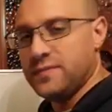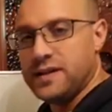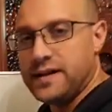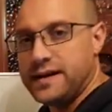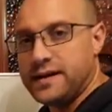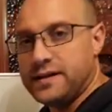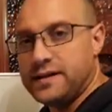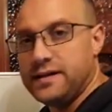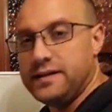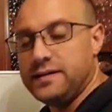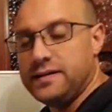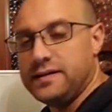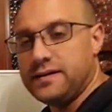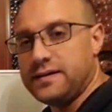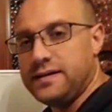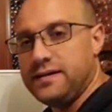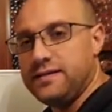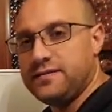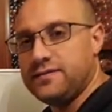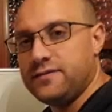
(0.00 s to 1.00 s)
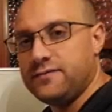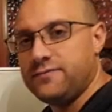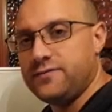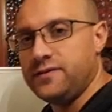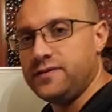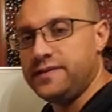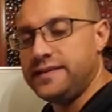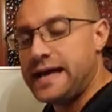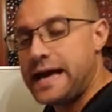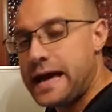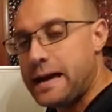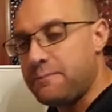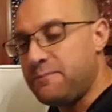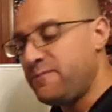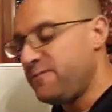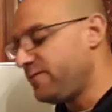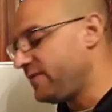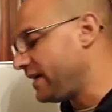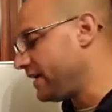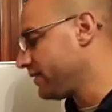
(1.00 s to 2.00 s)
like in the case of a dam
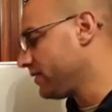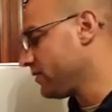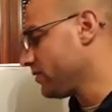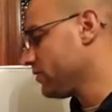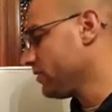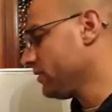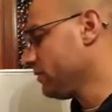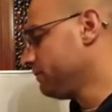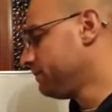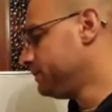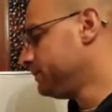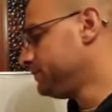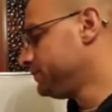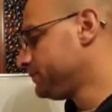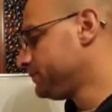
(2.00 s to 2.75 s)
failure.